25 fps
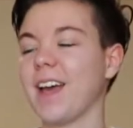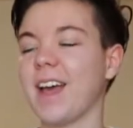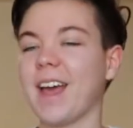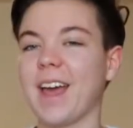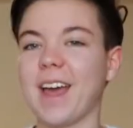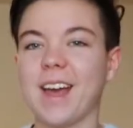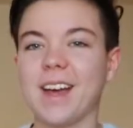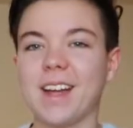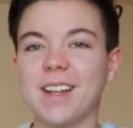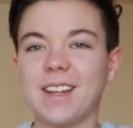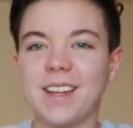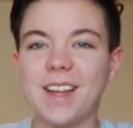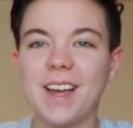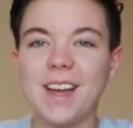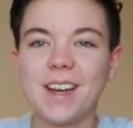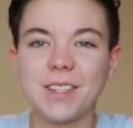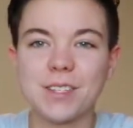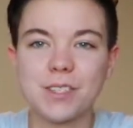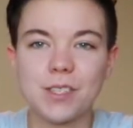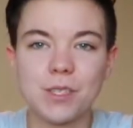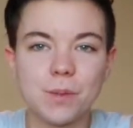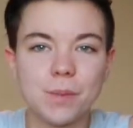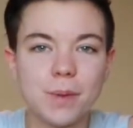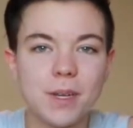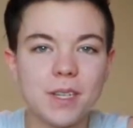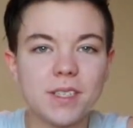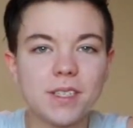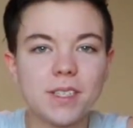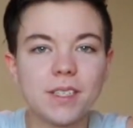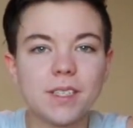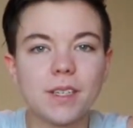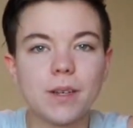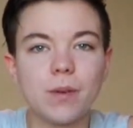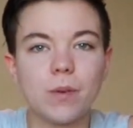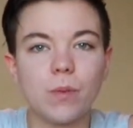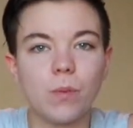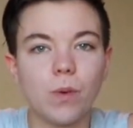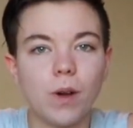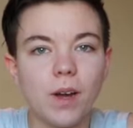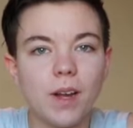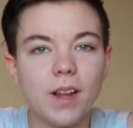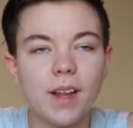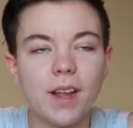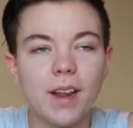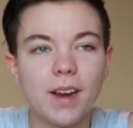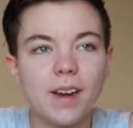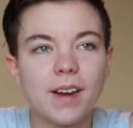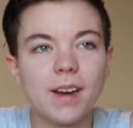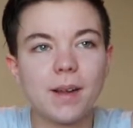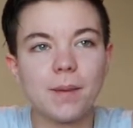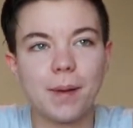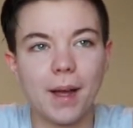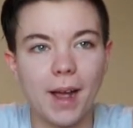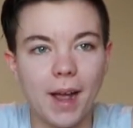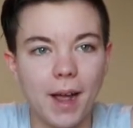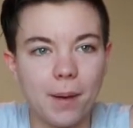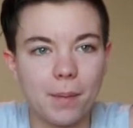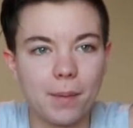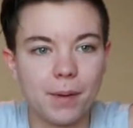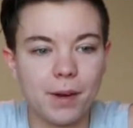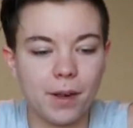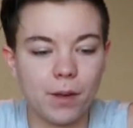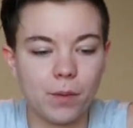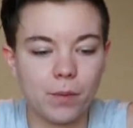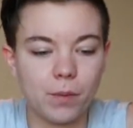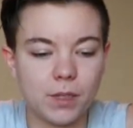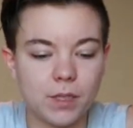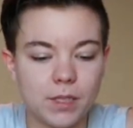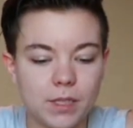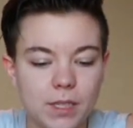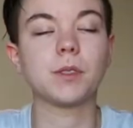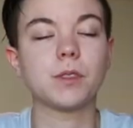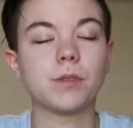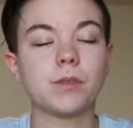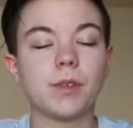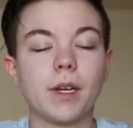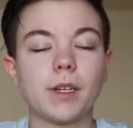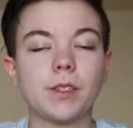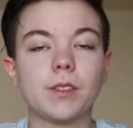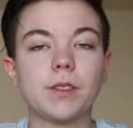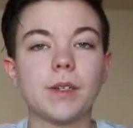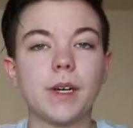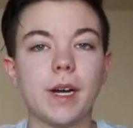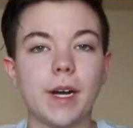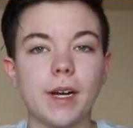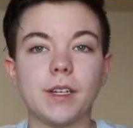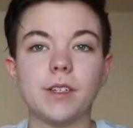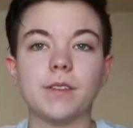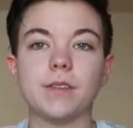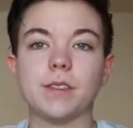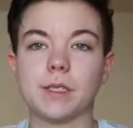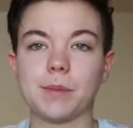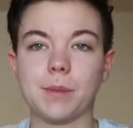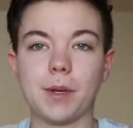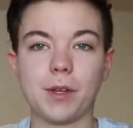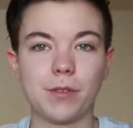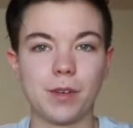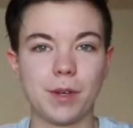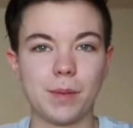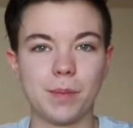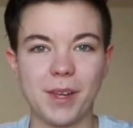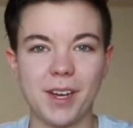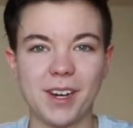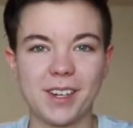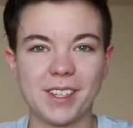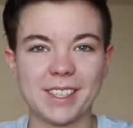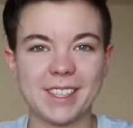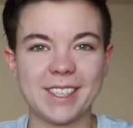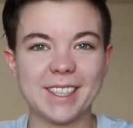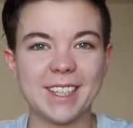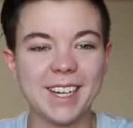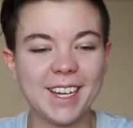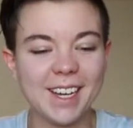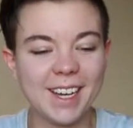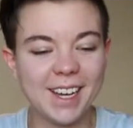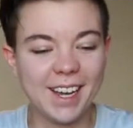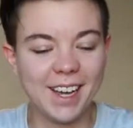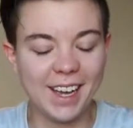And yeah, so basically what ended up happening was I was supposed to fly out to Ohio to visit my friend Bianca.